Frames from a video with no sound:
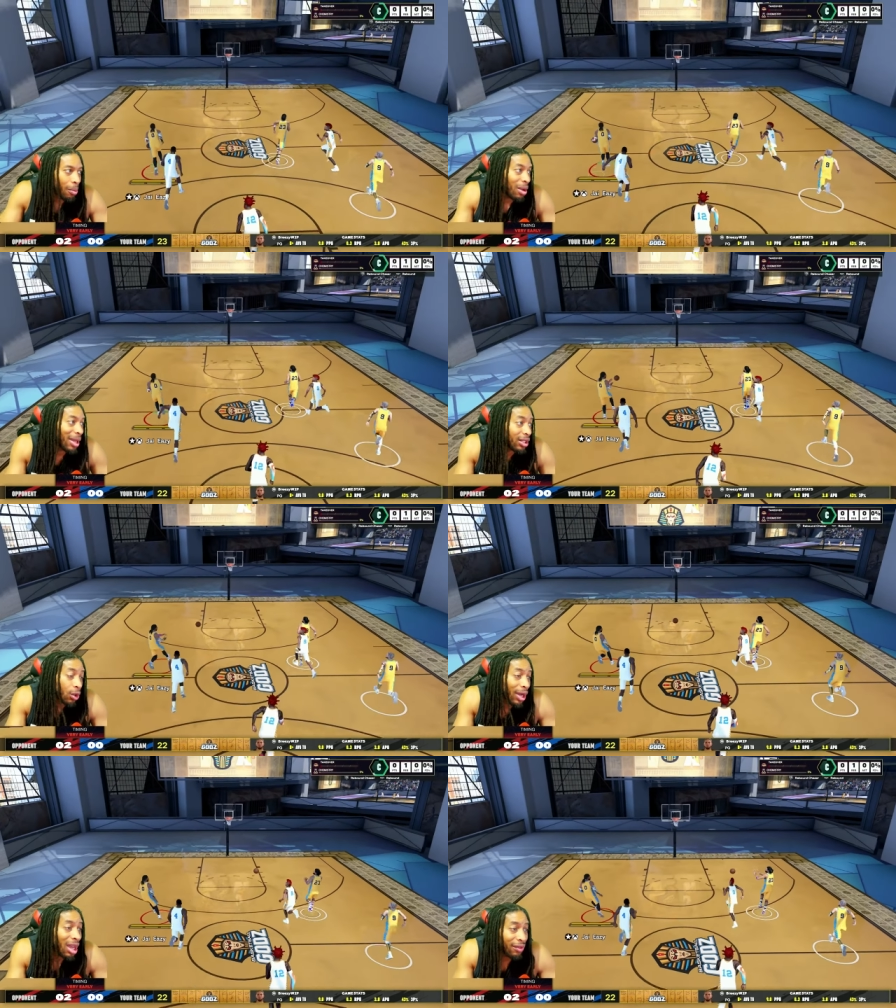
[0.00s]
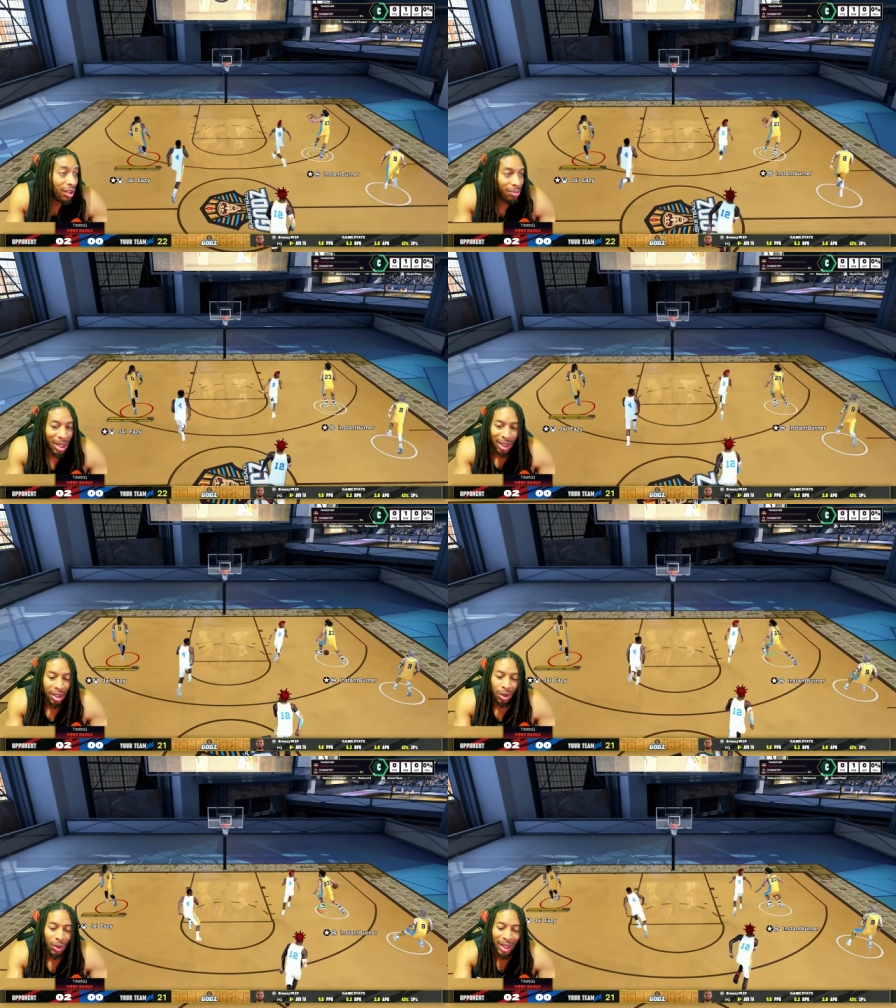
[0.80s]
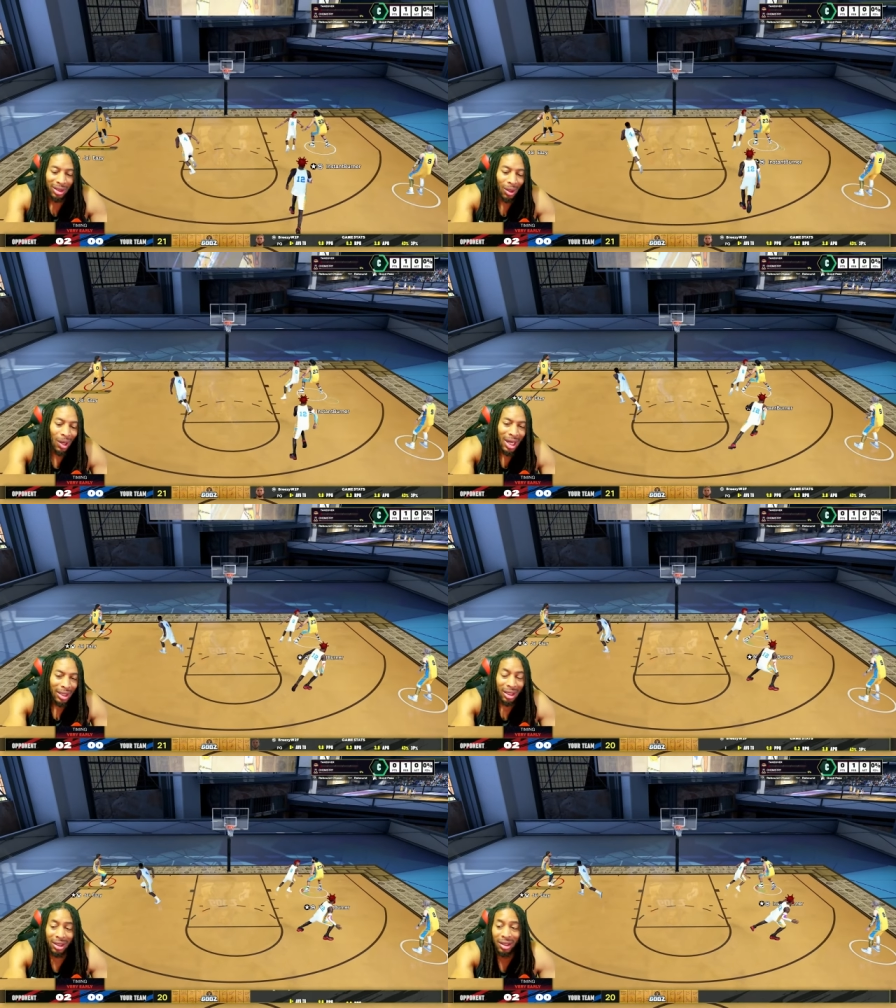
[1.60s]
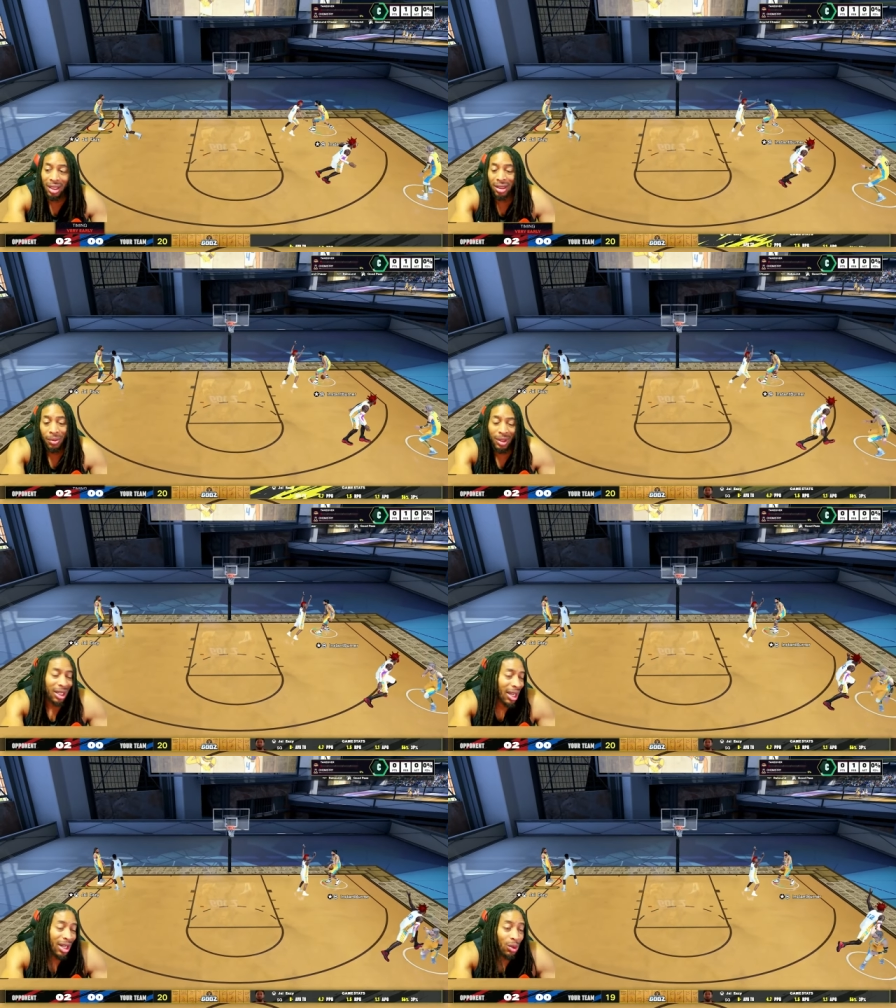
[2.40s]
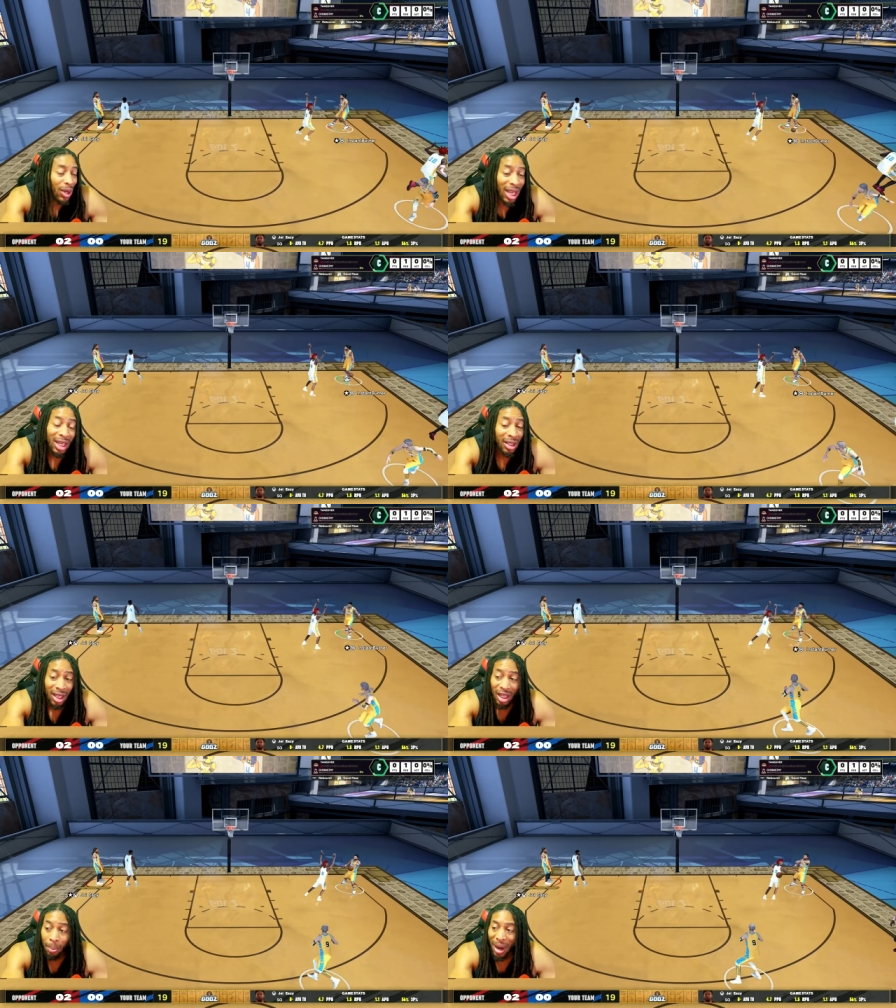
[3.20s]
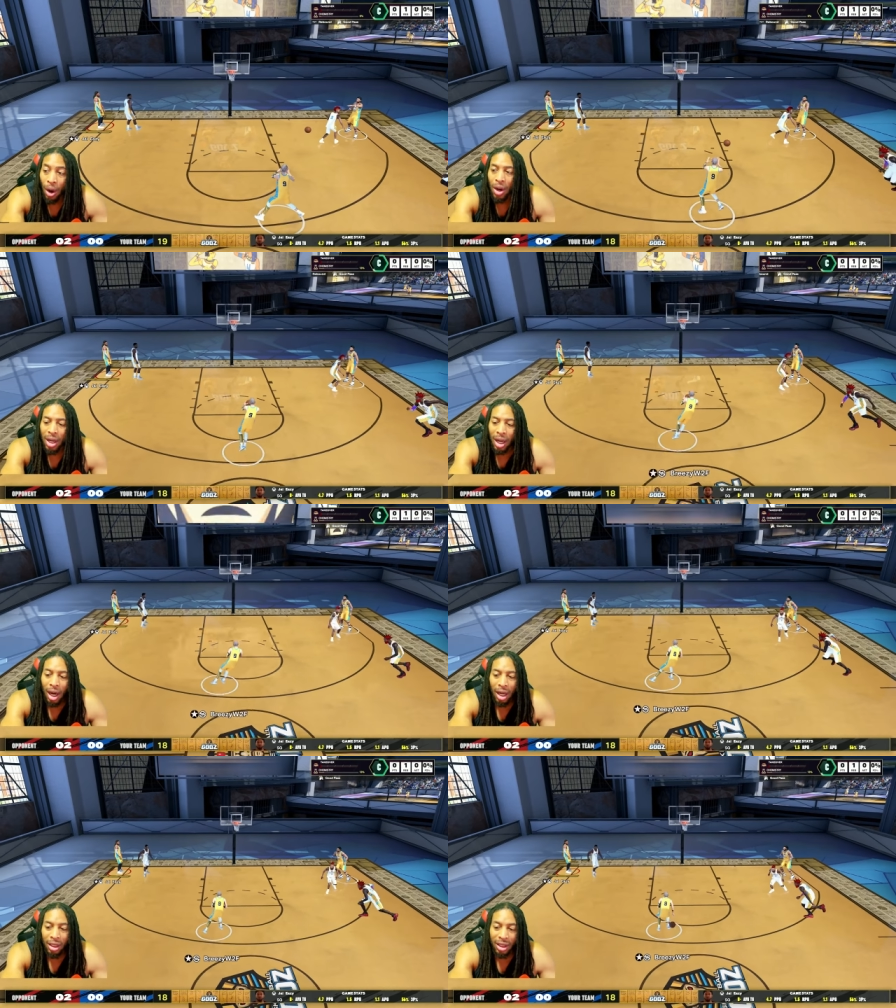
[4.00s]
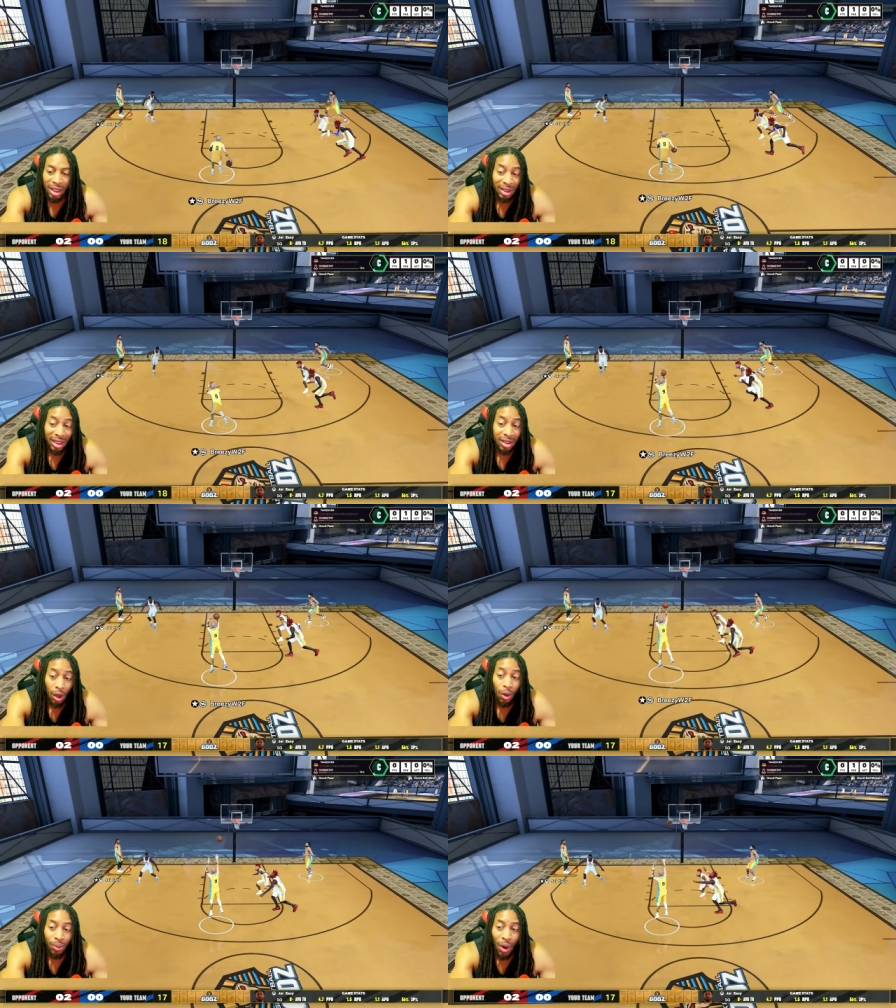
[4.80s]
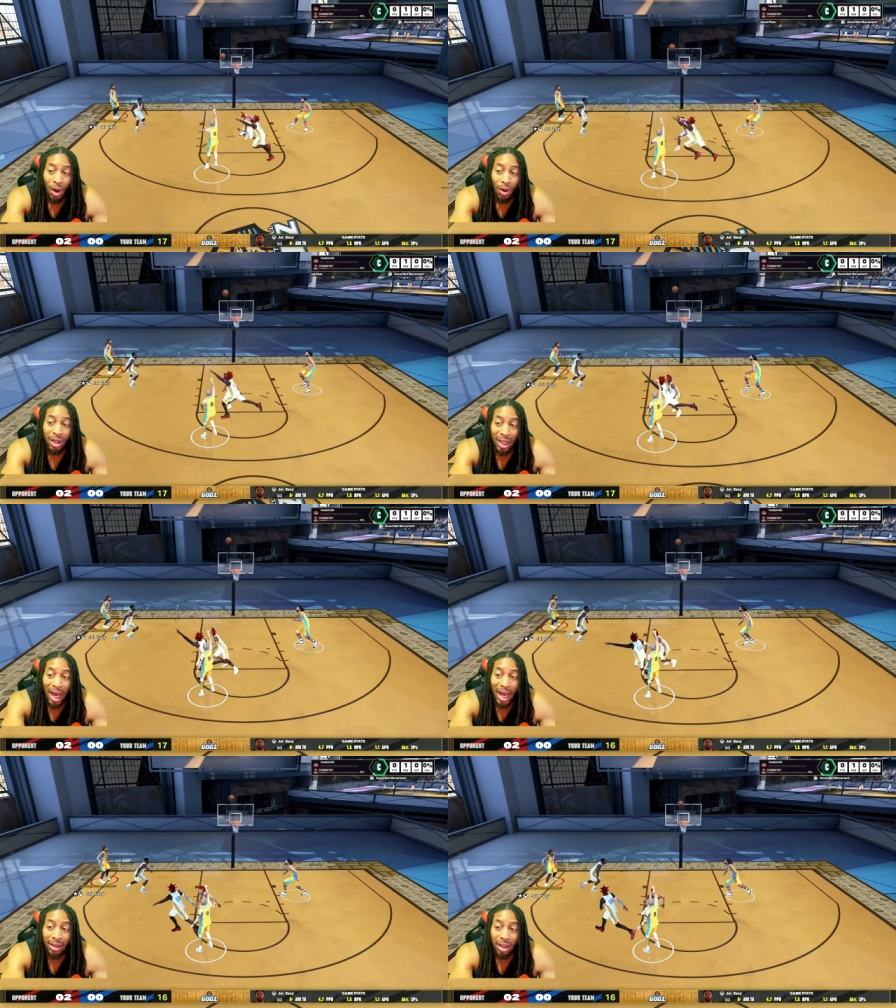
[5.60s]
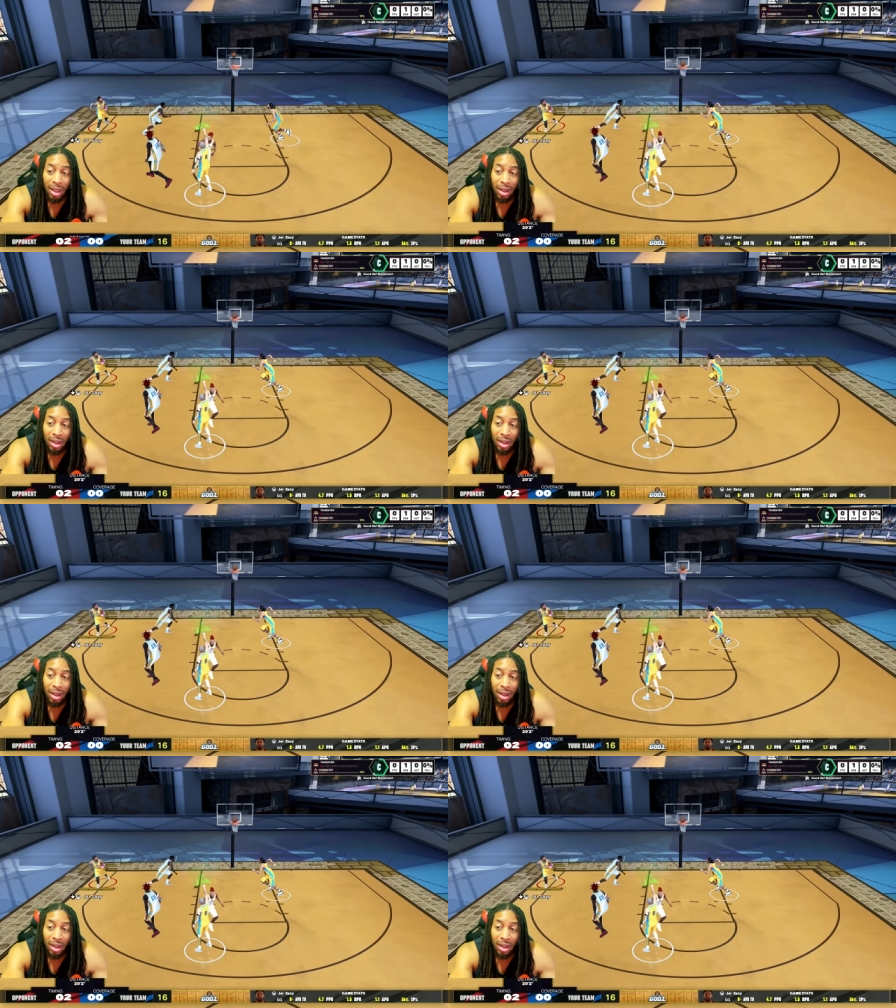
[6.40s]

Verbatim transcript: Maybe I don't have enough money to do that. So this is something they can't do anything about uh, other than just don't prioritize